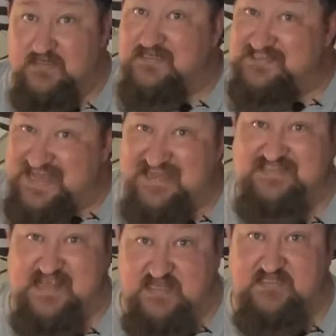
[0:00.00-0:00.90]
Because I
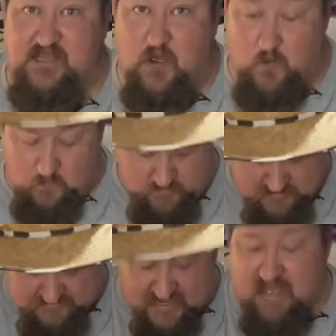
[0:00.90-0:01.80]
said so.
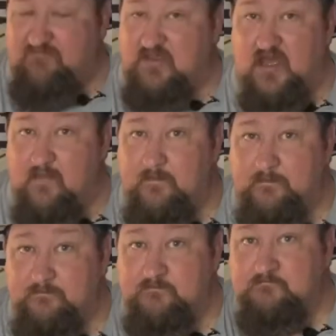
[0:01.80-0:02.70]
It's a half a cup.
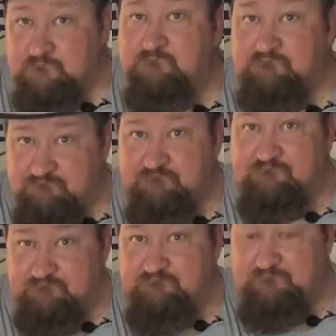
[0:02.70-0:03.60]

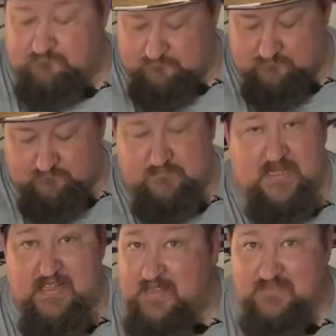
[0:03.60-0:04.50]

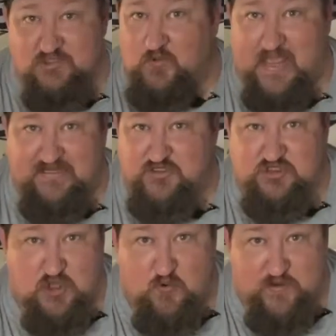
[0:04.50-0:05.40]
It's okay,
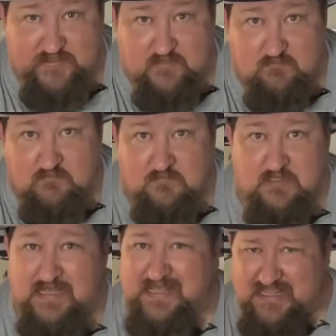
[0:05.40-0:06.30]
just go with it.
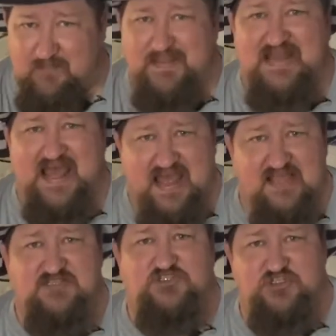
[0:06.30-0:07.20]
It'd be
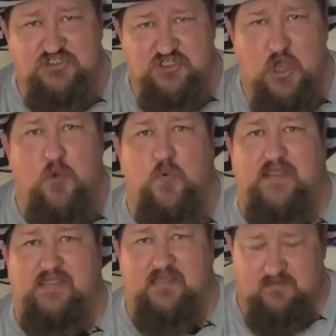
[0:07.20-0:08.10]
nice, just go
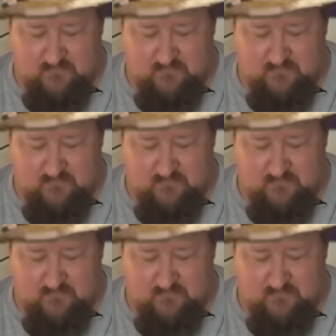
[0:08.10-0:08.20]
with it.